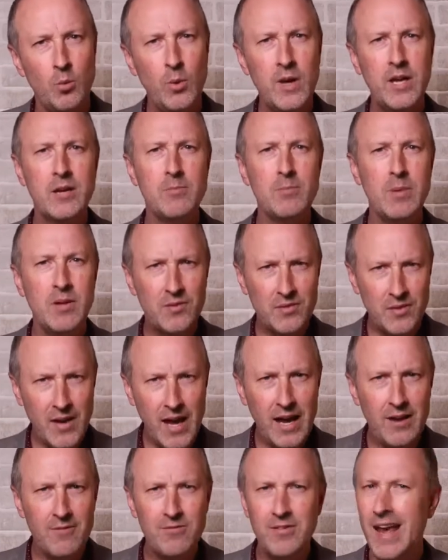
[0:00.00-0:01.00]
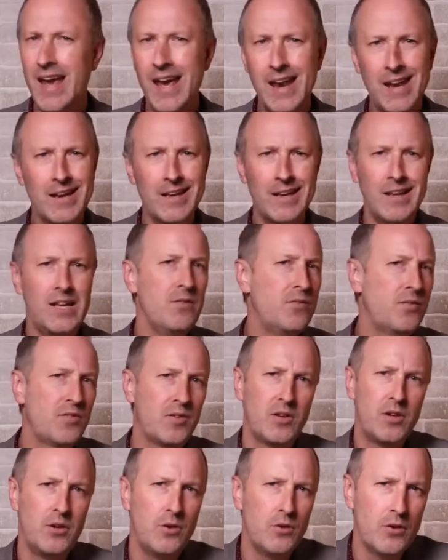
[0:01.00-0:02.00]
We can be saved and live
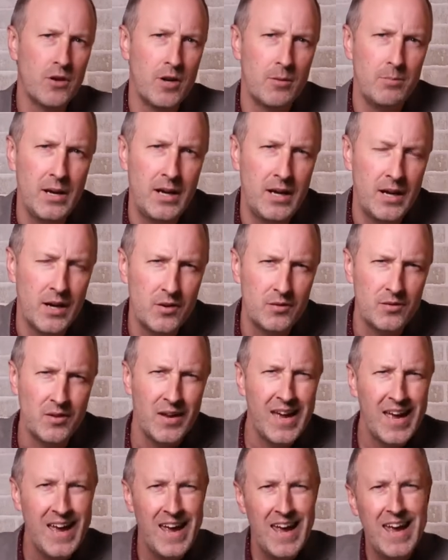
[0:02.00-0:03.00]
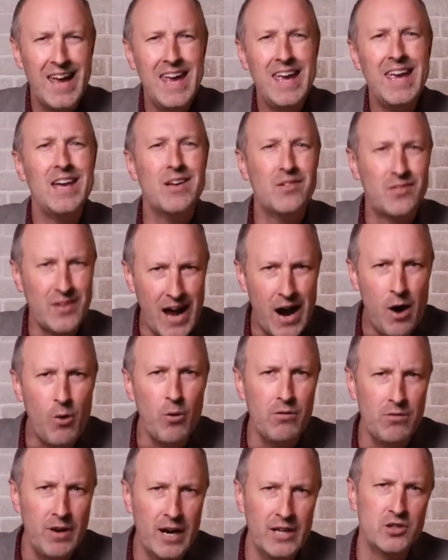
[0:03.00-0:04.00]
secure because he is
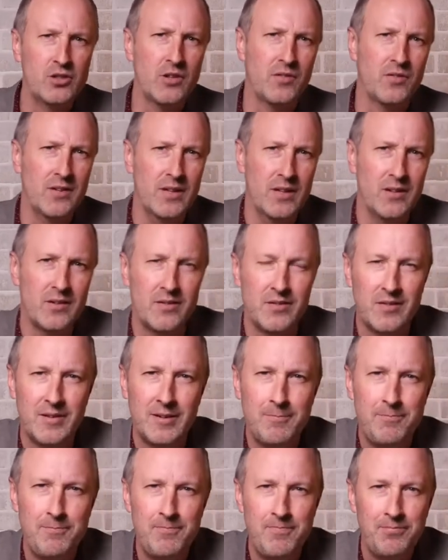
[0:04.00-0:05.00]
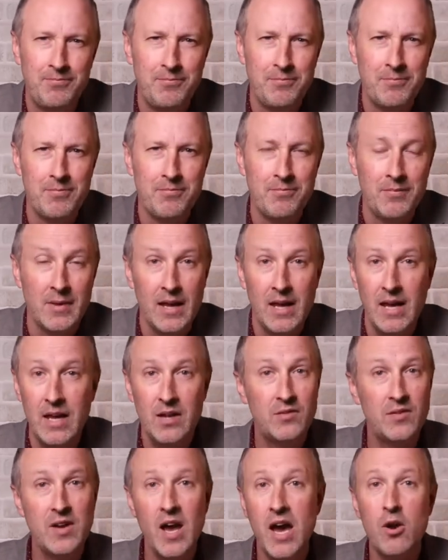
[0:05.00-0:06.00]
our righteousness.
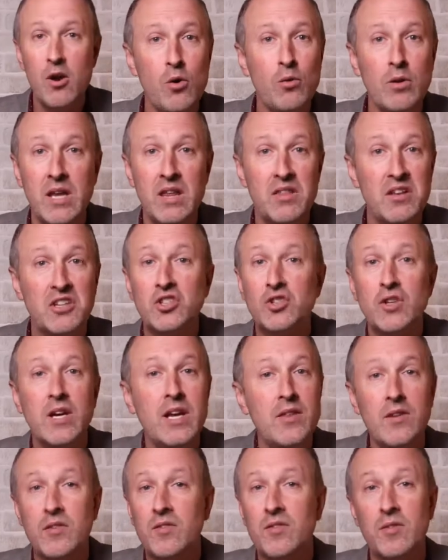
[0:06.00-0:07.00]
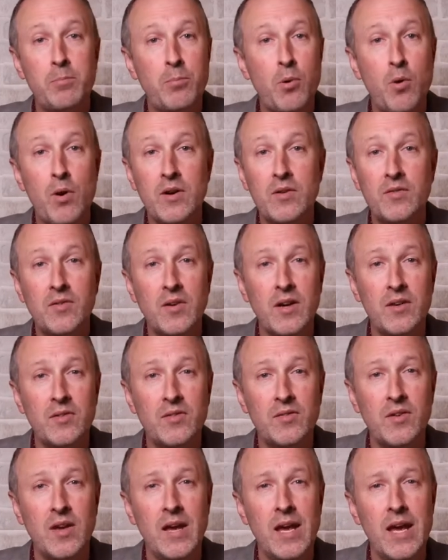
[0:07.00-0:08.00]
He's only the tree that supports
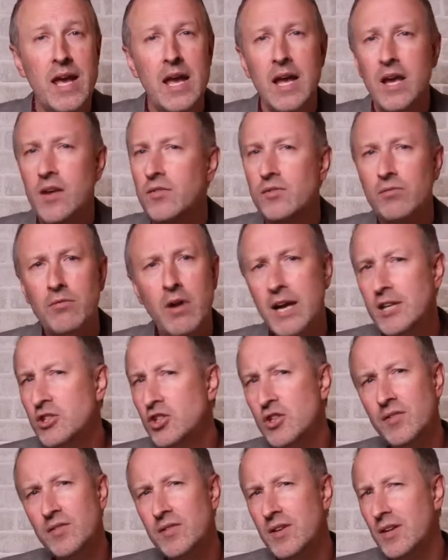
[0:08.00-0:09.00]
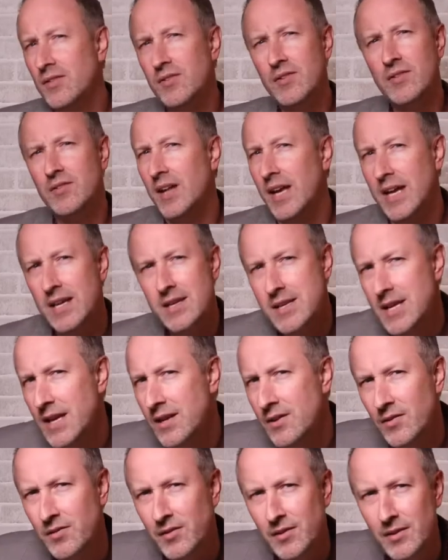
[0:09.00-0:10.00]
us, His righteousness is like
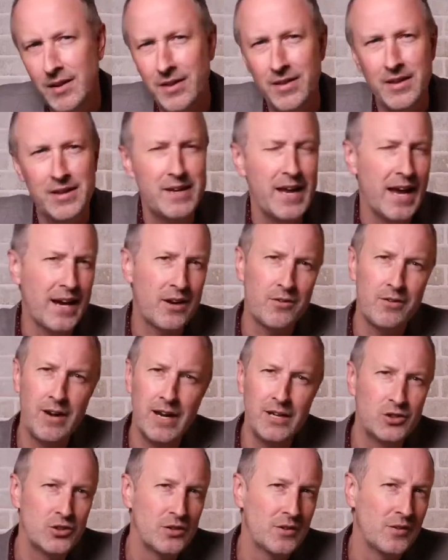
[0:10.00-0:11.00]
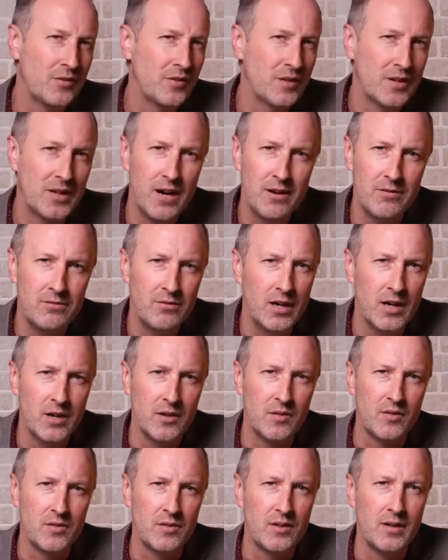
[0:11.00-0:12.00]
tinsel and the decorations that cover
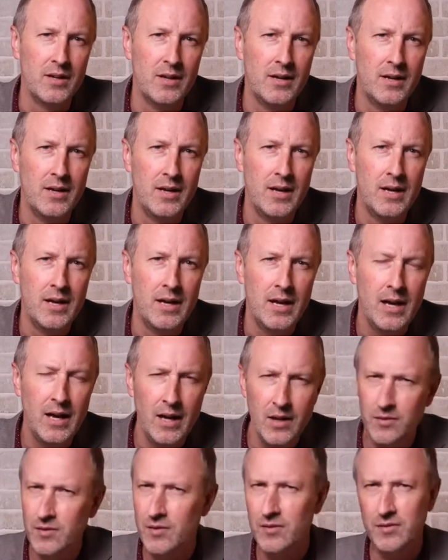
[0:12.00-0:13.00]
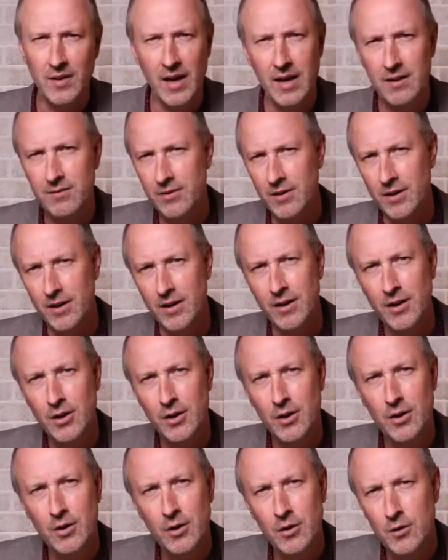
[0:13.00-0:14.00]
us. He's the Savior
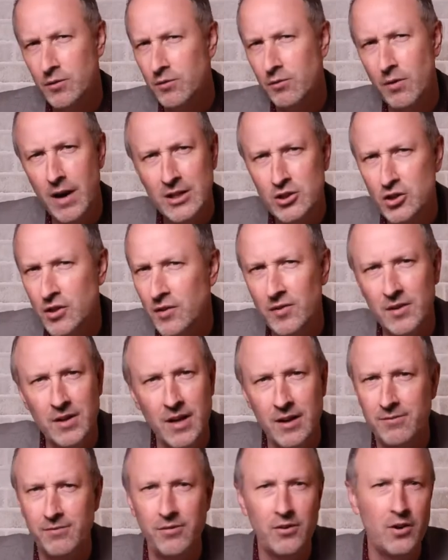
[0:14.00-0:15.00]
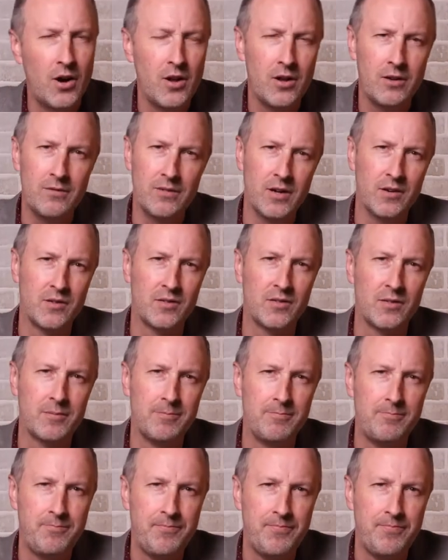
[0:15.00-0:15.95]
who's righteous enough for all of us.